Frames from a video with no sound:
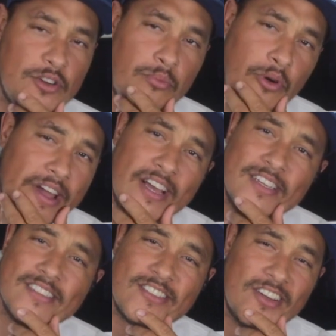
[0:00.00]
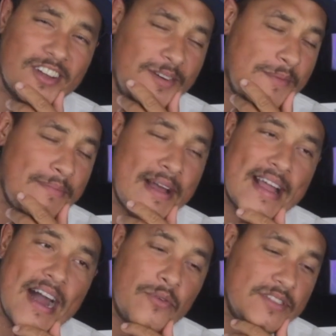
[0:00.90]
your boy gonna start coming
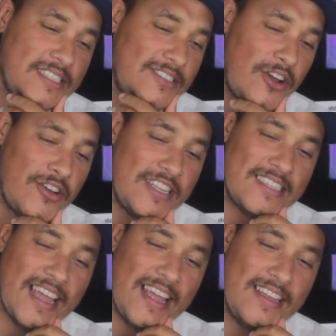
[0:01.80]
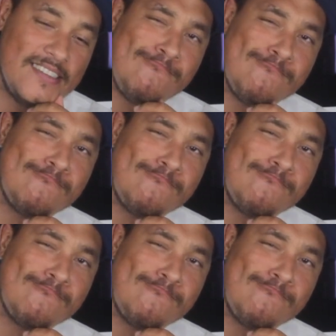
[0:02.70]
back out with these early things?